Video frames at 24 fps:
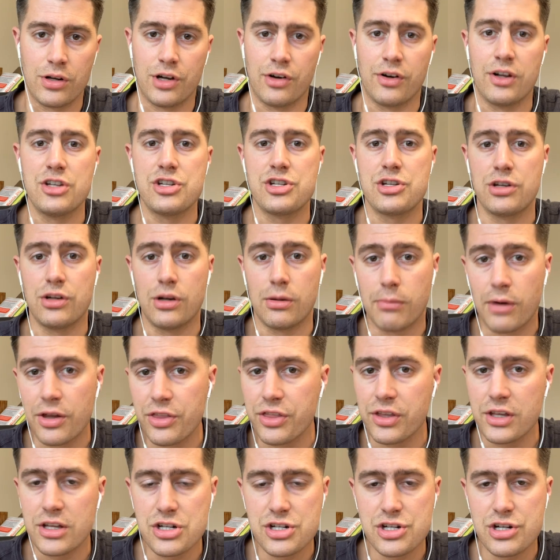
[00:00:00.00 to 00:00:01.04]
Your ins- your
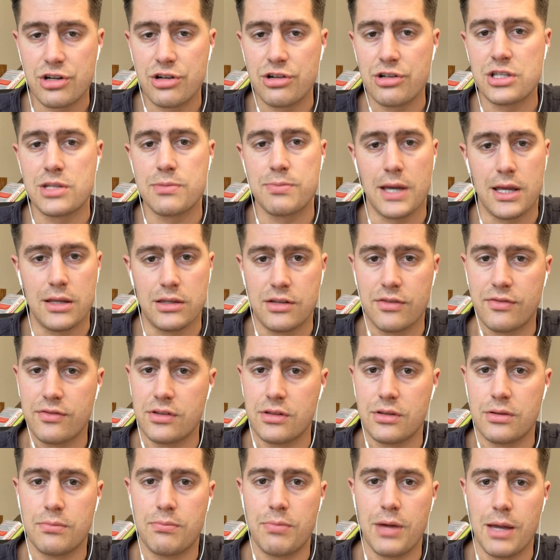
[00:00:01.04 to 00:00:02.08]
monthly insurance pay-
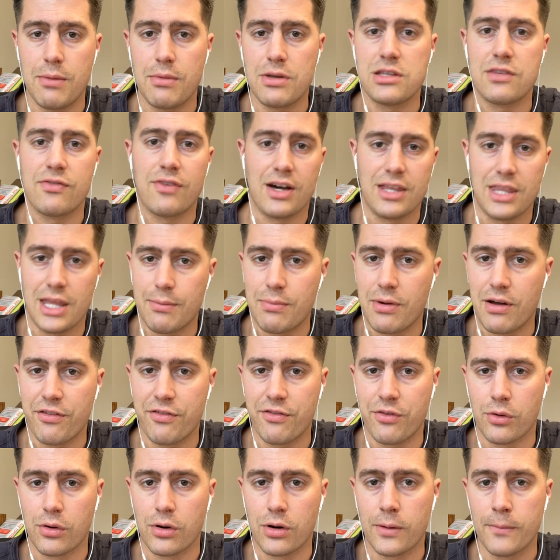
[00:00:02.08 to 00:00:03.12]
payment, divide that by
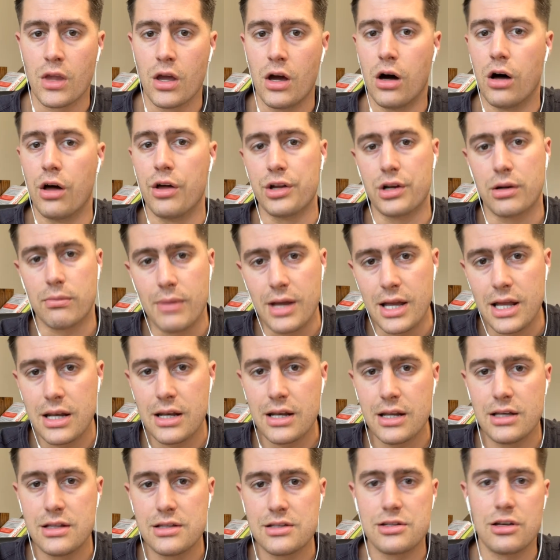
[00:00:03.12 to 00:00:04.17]
four. All your
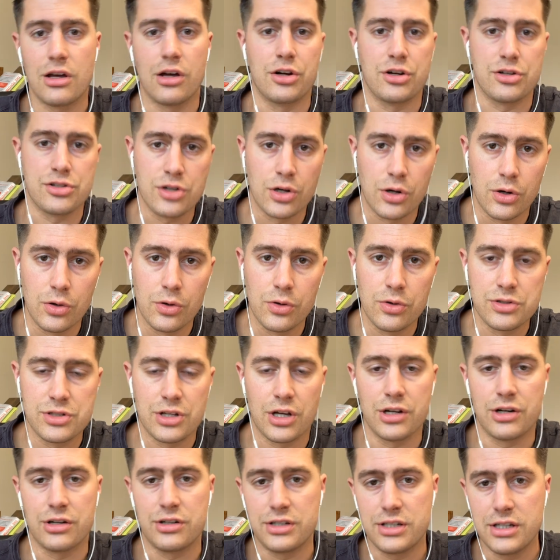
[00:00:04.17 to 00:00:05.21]
maintenance, all your tolls,
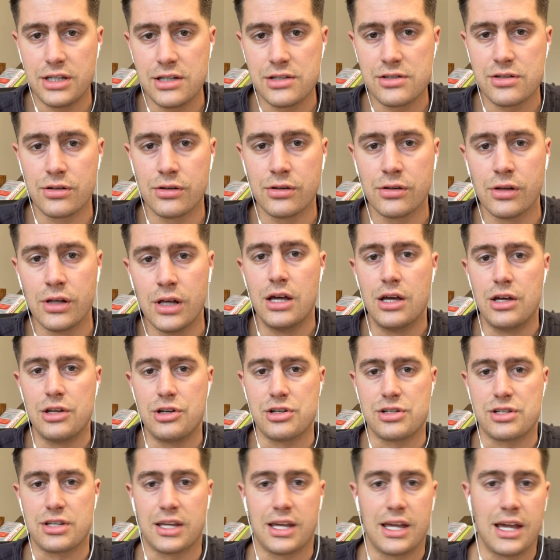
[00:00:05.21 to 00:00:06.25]
all your diesel,
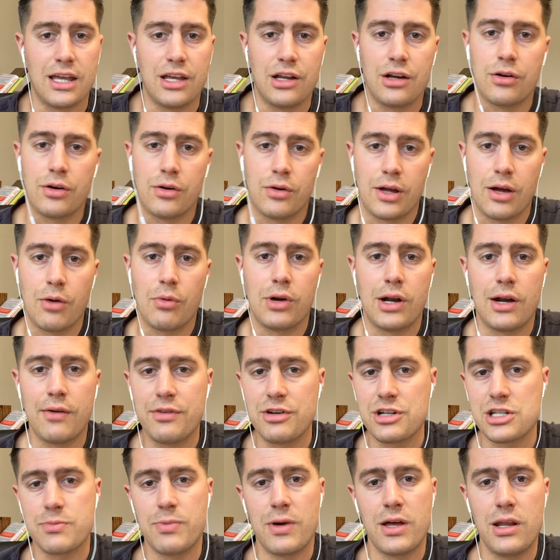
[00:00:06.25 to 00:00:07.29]
just get your get whatever
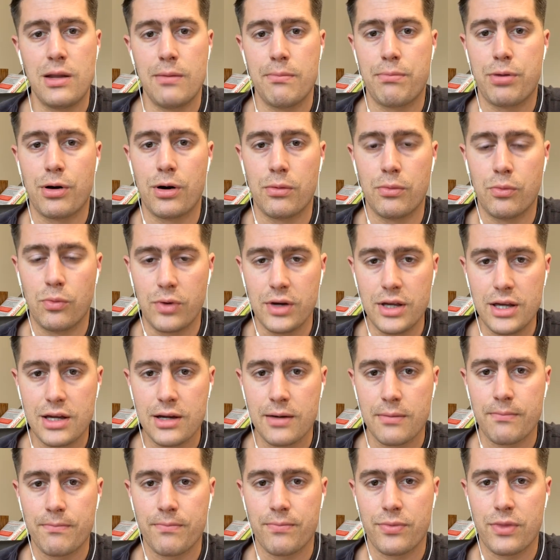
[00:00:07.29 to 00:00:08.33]
you're spending per
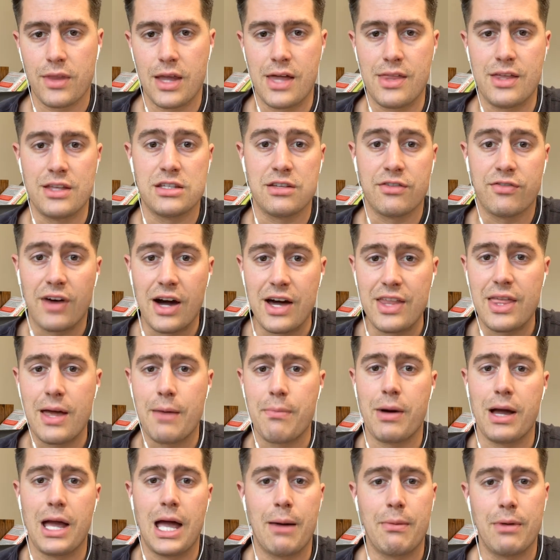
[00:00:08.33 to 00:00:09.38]
week, and then divide
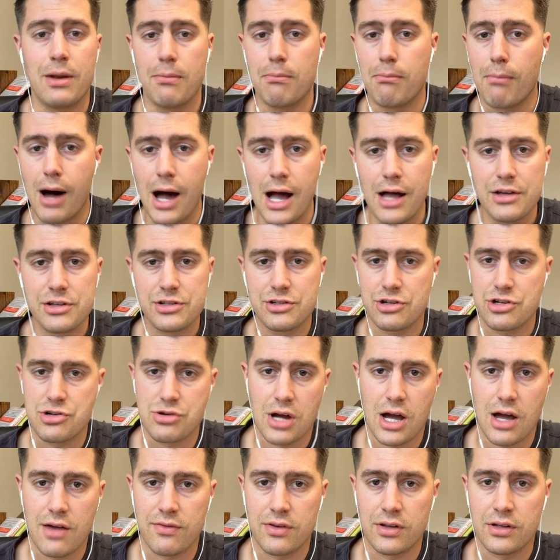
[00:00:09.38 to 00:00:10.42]
that by how many miles you're
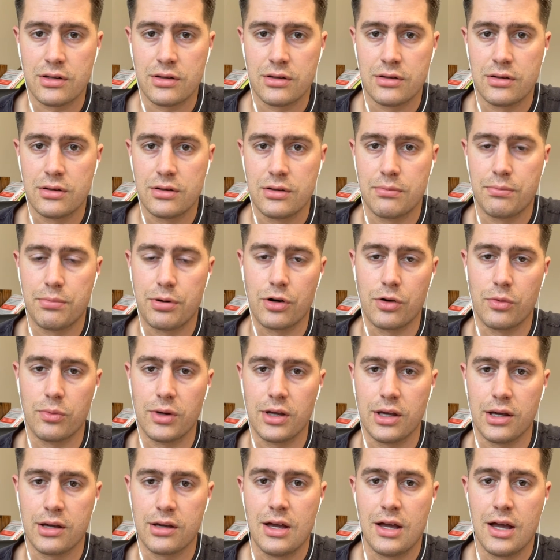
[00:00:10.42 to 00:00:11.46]
driving per
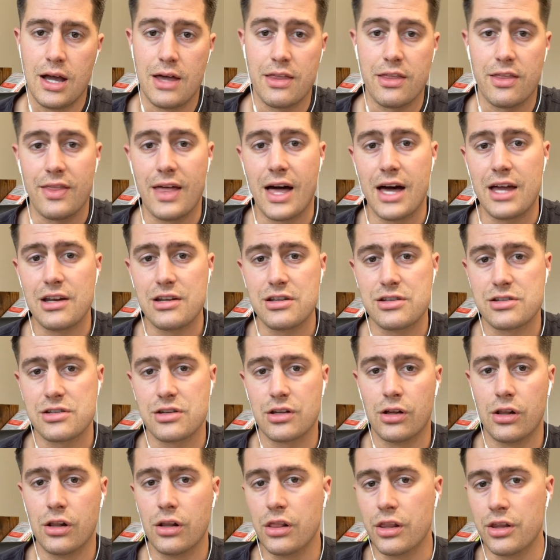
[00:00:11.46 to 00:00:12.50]
week, and then that
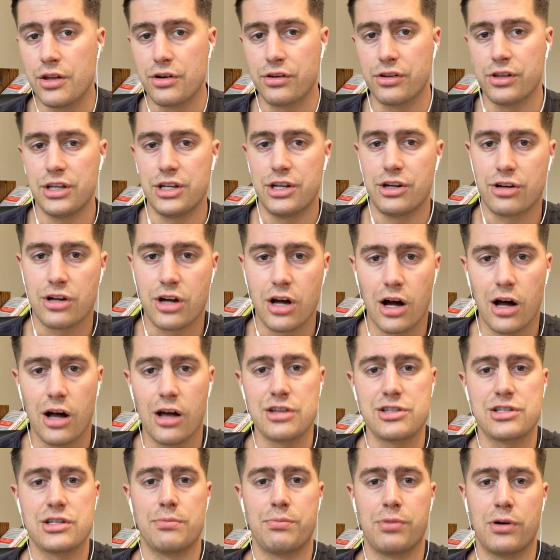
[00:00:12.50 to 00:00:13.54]
is literally your
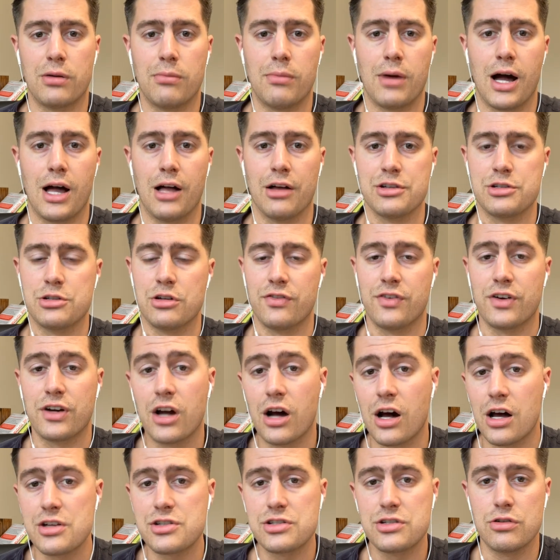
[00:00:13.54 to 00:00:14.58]
cost per mile. So if it
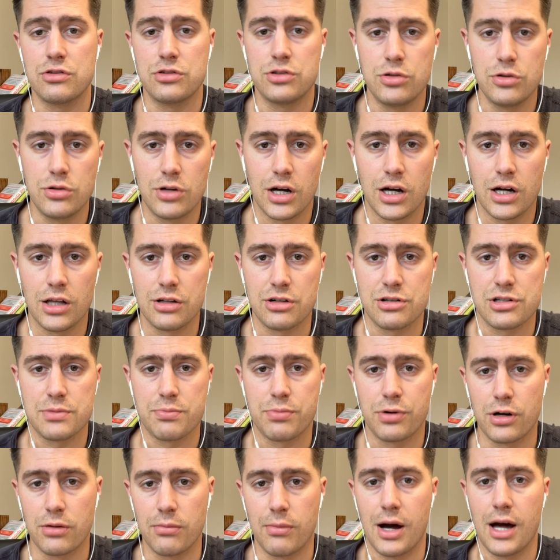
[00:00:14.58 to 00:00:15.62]
costs you $2
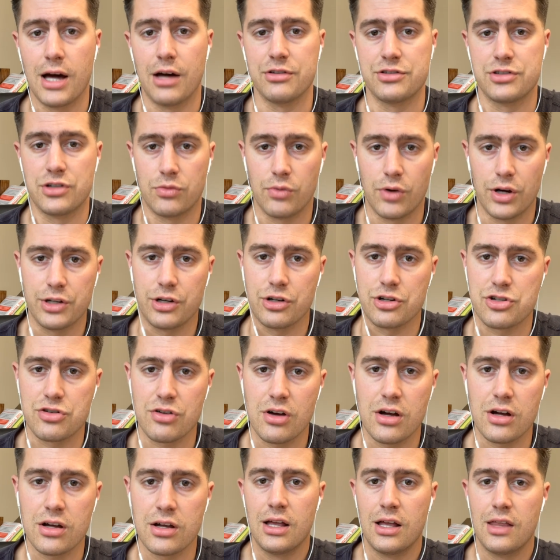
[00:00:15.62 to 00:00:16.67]
per mile to run your
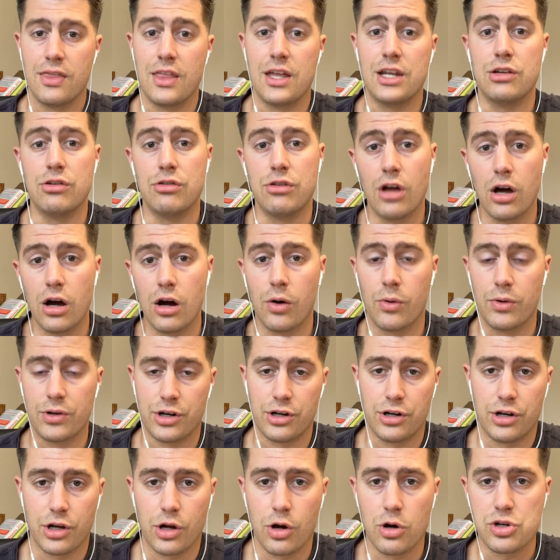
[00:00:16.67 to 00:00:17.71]
truck, then you know when
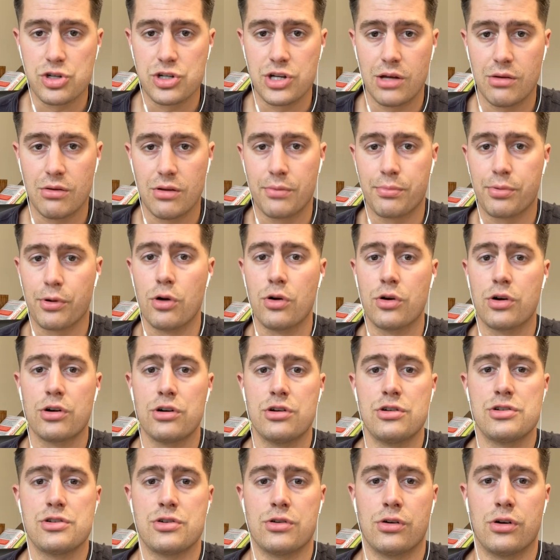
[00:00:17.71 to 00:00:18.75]
you're negotiating with
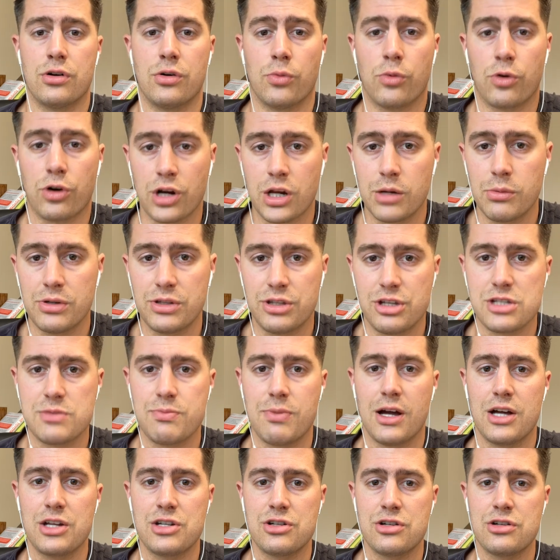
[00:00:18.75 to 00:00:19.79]
brokers or working with
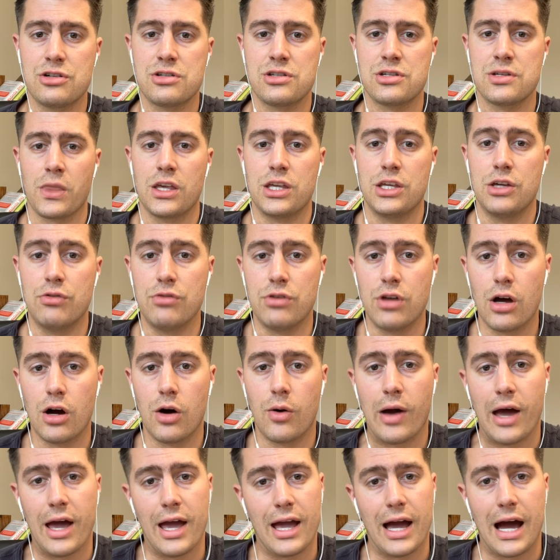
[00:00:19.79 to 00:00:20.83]
dispatchers, you
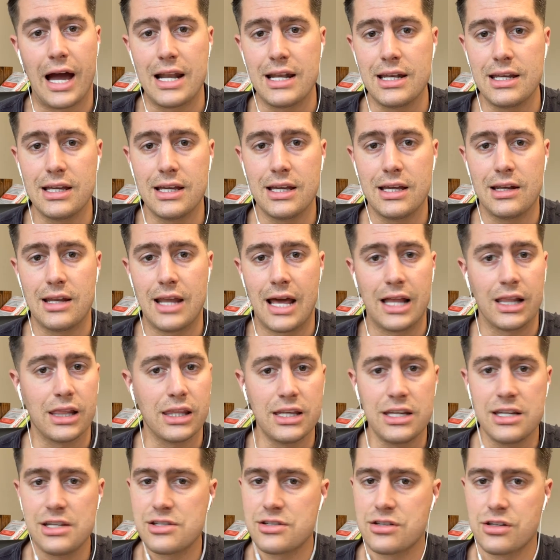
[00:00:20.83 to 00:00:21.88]
know, hey, I need at
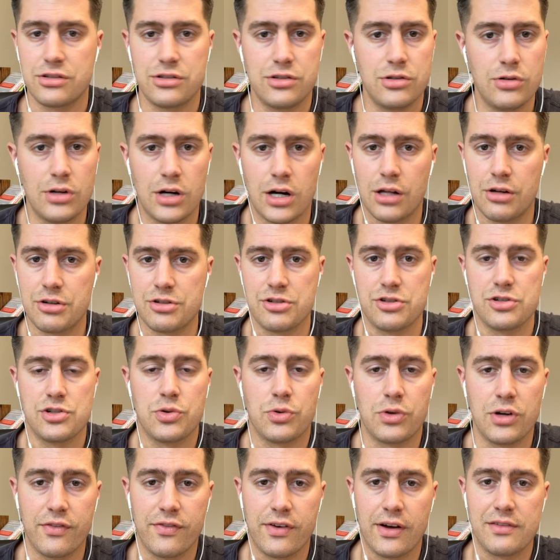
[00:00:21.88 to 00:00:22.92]
least
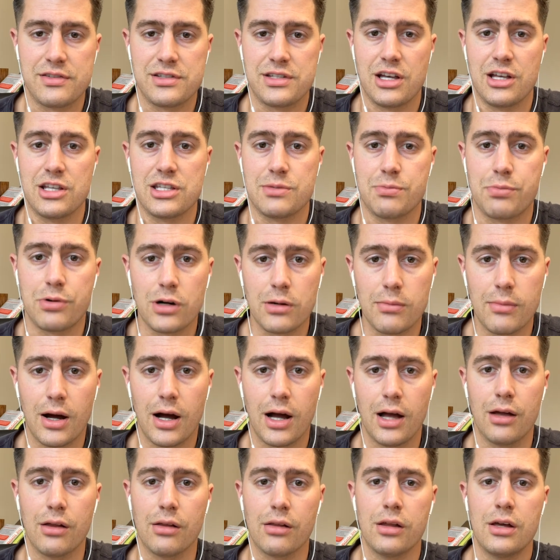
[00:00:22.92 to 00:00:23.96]
$2.25 per
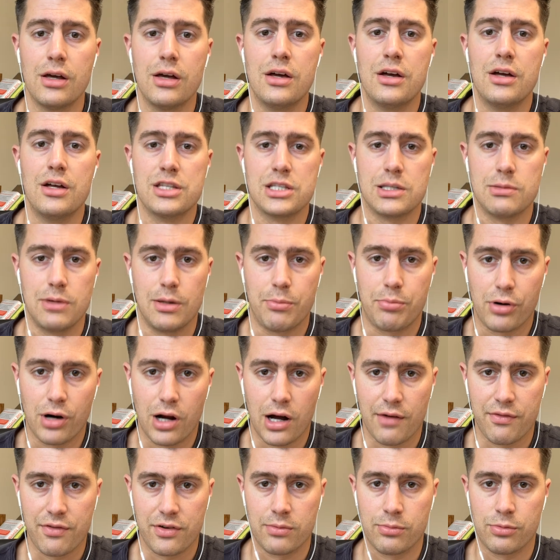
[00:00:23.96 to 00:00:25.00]
mile to be
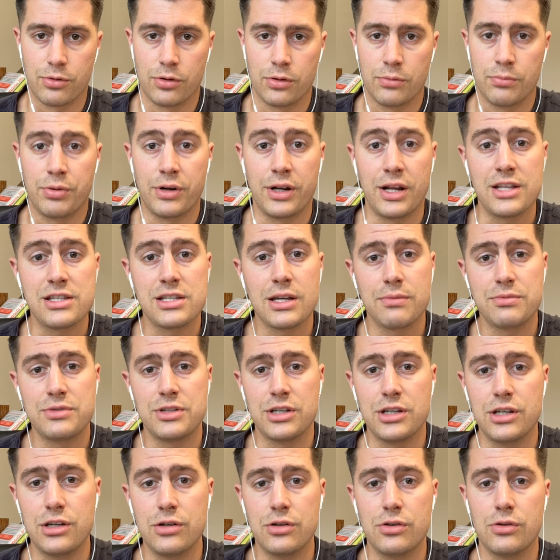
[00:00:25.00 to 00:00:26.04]
profitable. But it's up to
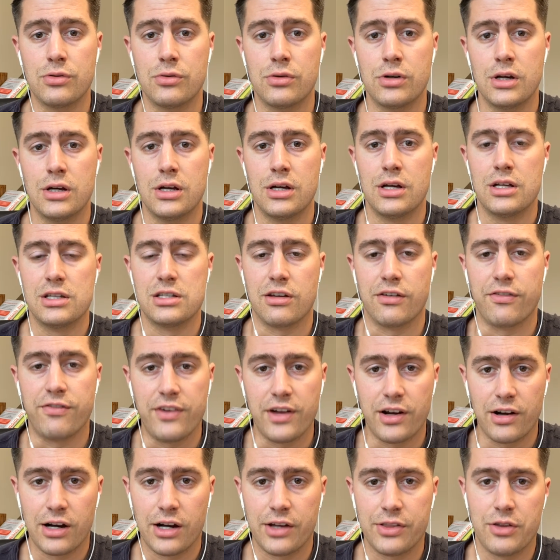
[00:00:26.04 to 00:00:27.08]
you to
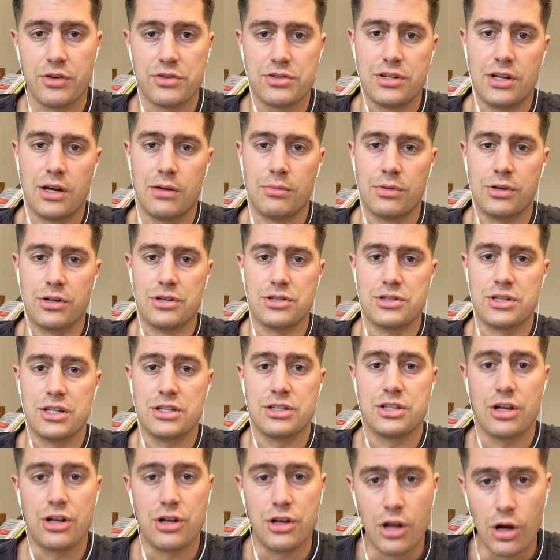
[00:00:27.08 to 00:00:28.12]
figure out those numbers
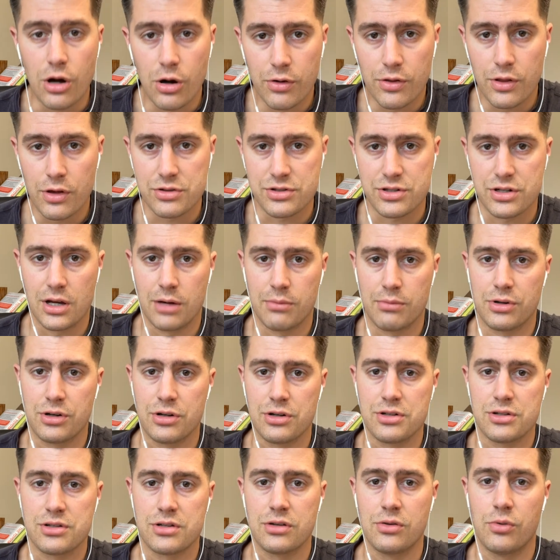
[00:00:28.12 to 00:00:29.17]
and to know those
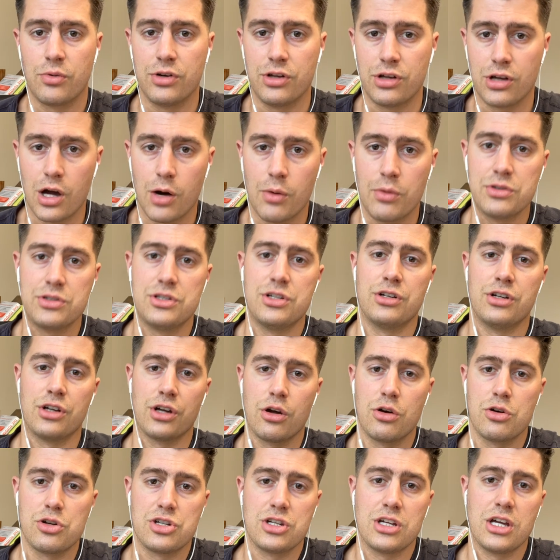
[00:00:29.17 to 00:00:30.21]
numbers when you go into your
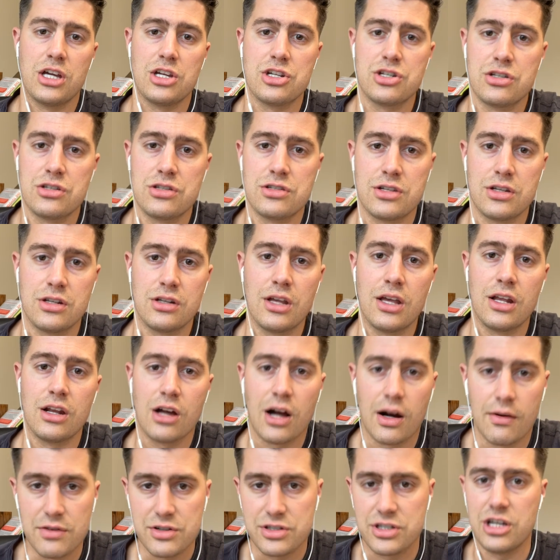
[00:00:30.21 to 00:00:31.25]
negotiations and, and,
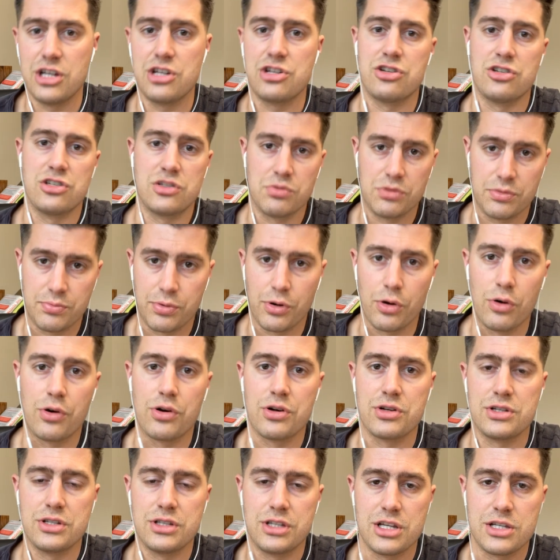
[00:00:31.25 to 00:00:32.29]
conversations with
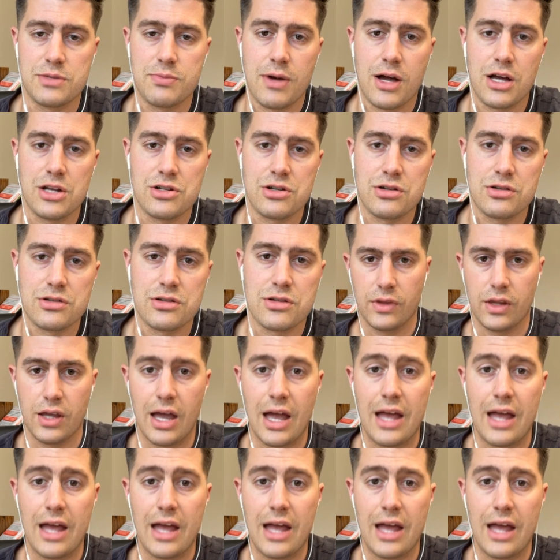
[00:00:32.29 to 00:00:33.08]
brokers and dispatchers.